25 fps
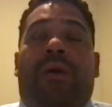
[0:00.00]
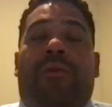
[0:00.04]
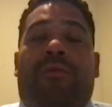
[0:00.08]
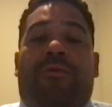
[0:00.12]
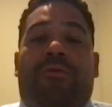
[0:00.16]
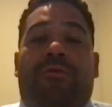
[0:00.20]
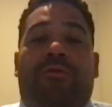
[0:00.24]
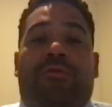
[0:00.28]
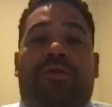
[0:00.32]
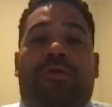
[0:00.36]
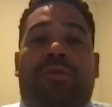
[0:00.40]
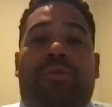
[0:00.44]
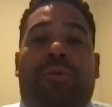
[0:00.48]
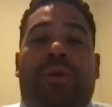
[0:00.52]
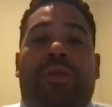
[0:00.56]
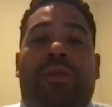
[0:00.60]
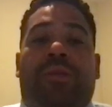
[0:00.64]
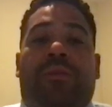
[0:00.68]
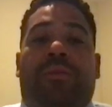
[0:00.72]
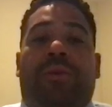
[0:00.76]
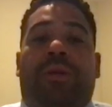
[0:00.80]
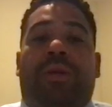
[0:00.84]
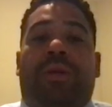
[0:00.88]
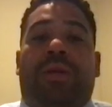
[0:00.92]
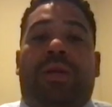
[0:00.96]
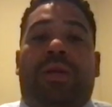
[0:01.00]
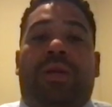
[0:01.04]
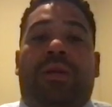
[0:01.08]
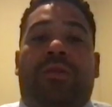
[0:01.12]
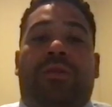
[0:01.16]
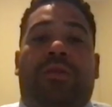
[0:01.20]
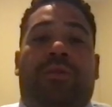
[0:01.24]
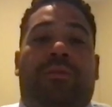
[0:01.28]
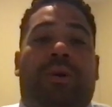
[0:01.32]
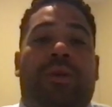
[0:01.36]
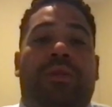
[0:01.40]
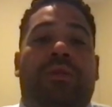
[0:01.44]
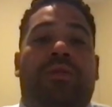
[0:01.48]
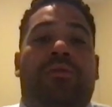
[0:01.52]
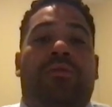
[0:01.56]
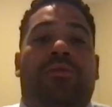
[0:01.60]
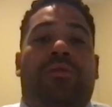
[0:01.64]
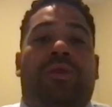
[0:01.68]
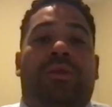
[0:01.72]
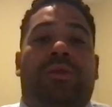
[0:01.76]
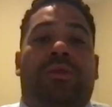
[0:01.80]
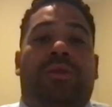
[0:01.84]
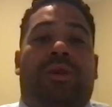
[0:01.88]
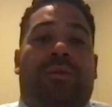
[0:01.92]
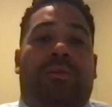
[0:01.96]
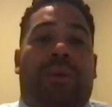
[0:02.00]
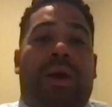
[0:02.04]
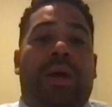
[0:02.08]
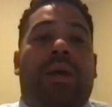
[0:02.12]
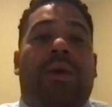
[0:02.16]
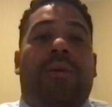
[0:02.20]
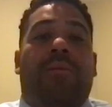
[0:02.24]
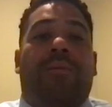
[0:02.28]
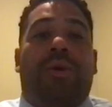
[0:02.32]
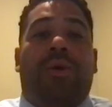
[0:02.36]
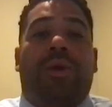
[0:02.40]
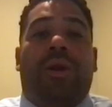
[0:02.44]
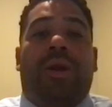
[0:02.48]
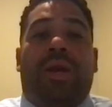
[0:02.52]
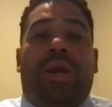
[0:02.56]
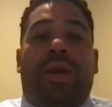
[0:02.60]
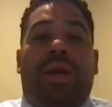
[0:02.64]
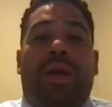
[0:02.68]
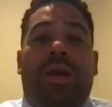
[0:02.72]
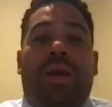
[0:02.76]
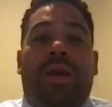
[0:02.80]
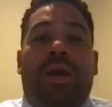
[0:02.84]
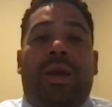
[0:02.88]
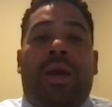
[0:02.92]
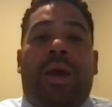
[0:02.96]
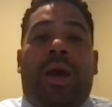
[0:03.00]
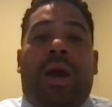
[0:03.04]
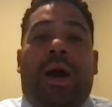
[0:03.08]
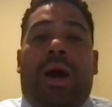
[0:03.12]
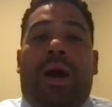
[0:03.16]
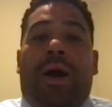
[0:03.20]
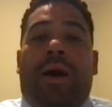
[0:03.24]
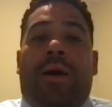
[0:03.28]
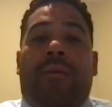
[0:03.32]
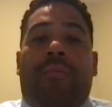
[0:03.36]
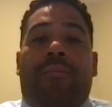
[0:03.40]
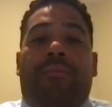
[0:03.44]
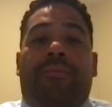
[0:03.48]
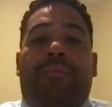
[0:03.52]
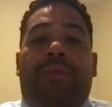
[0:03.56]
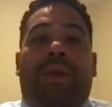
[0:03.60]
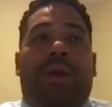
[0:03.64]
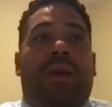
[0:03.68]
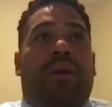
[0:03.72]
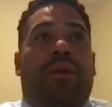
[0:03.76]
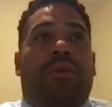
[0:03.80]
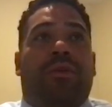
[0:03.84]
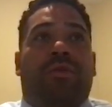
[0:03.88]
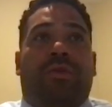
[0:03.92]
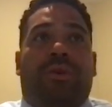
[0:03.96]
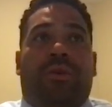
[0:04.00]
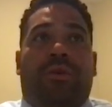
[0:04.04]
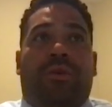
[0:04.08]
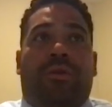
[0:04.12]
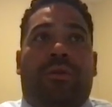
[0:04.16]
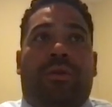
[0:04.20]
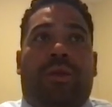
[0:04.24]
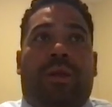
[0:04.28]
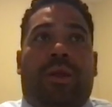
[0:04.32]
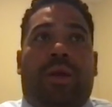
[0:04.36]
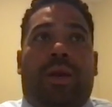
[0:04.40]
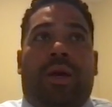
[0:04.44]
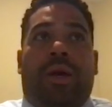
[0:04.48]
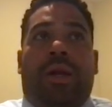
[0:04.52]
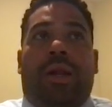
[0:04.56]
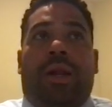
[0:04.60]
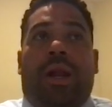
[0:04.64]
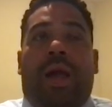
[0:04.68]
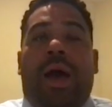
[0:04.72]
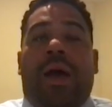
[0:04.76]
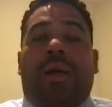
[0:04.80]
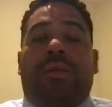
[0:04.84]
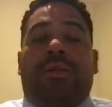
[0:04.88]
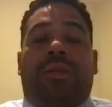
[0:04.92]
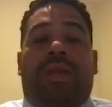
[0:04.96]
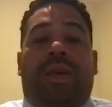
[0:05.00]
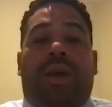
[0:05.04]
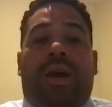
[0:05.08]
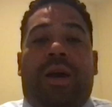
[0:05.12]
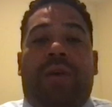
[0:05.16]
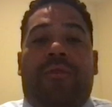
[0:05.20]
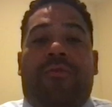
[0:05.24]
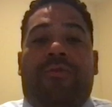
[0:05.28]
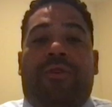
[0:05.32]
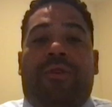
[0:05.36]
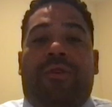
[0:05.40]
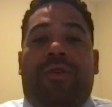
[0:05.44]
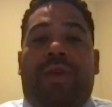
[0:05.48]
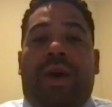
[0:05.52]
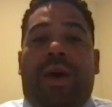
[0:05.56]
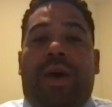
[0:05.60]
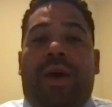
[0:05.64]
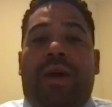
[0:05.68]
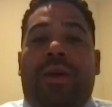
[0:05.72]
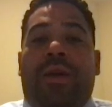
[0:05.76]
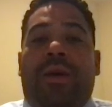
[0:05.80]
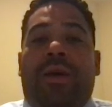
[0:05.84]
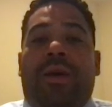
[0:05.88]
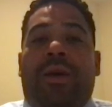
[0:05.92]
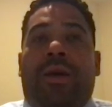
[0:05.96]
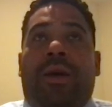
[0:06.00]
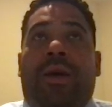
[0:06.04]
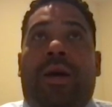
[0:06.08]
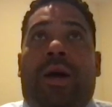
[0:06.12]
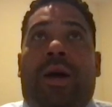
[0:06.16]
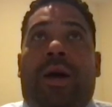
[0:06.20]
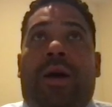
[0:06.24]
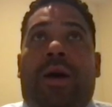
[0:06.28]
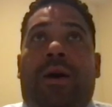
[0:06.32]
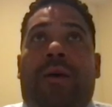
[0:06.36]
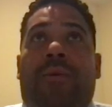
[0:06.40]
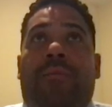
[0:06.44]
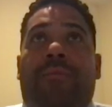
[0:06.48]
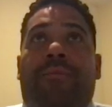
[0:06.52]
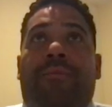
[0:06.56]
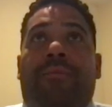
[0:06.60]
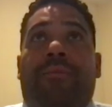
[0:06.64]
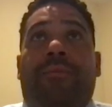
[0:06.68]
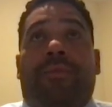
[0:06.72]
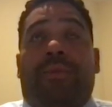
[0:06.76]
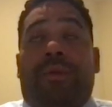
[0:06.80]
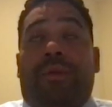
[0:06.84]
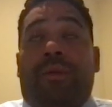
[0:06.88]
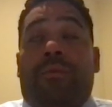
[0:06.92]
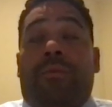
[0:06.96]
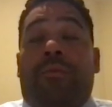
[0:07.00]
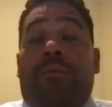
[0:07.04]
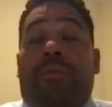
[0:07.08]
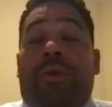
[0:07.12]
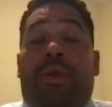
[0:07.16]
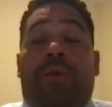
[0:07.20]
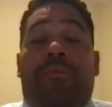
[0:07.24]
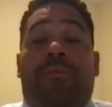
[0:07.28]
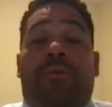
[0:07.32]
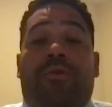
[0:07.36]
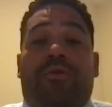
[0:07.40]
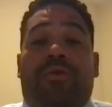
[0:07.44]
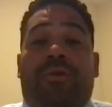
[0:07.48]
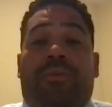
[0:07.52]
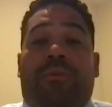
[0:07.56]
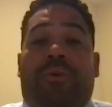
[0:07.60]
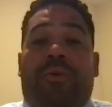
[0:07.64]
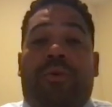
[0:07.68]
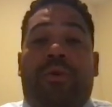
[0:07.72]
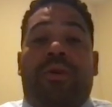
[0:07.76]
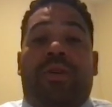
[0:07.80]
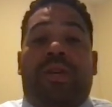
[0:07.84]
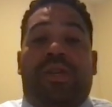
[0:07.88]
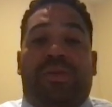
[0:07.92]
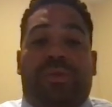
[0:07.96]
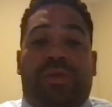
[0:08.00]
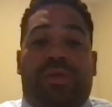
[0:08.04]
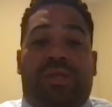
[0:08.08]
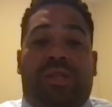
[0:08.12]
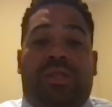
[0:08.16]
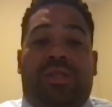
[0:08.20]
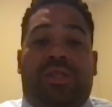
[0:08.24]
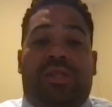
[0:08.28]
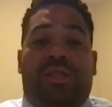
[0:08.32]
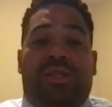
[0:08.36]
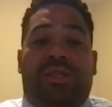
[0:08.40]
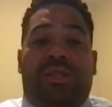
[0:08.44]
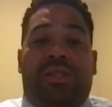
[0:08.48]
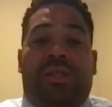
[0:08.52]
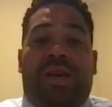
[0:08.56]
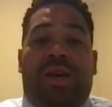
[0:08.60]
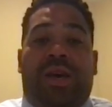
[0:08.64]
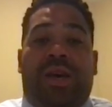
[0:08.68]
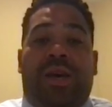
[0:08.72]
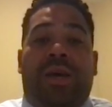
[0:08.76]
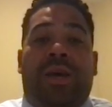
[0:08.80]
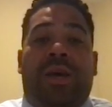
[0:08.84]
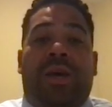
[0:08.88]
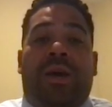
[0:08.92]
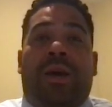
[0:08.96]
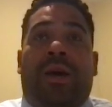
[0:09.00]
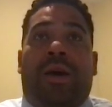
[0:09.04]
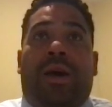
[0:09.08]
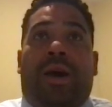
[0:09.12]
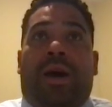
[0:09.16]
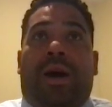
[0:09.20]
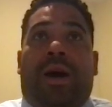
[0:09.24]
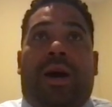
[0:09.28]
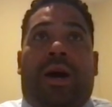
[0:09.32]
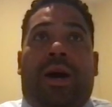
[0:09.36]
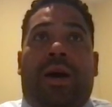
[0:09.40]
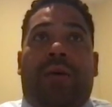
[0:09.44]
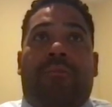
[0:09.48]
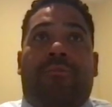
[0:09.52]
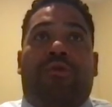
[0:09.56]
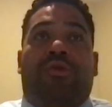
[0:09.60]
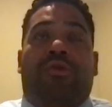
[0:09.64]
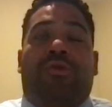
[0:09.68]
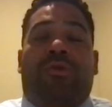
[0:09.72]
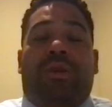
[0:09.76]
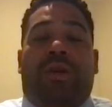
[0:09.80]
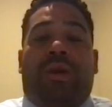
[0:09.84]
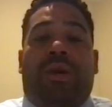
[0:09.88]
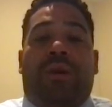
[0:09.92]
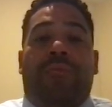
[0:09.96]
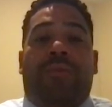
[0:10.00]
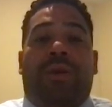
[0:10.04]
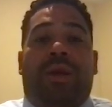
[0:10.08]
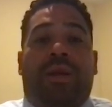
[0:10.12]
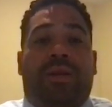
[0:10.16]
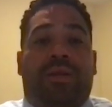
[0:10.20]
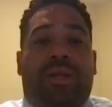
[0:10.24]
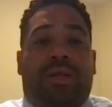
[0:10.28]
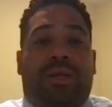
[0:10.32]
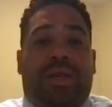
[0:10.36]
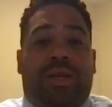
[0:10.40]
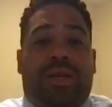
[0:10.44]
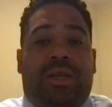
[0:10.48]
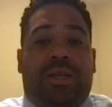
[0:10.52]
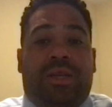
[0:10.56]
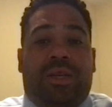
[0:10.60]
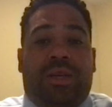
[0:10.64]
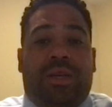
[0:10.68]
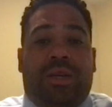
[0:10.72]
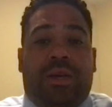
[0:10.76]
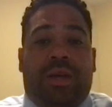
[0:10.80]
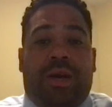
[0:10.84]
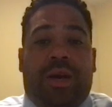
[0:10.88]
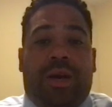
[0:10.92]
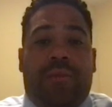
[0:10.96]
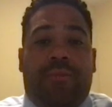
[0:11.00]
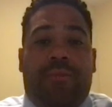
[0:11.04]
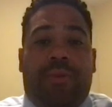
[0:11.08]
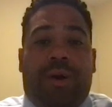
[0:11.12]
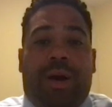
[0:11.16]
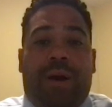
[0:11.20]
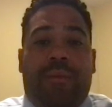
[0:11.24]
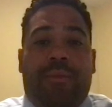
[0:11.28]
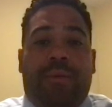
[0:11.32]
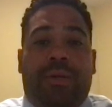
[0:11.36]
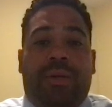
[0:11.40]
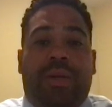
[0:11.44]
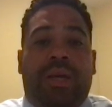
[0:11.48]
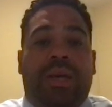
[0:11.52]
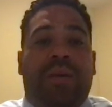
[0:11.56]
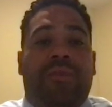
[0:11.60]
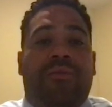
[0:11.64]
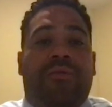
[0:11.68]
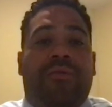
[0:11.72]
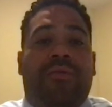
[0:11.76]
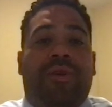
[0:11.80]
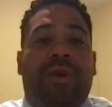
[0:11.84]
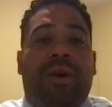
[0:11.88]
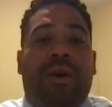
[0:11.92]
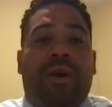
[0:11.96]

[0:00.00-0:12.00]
first responsibility is to my students and my community. And lastly, I feel that one of the most important disposition is that I'm truly committed to teaching. I believe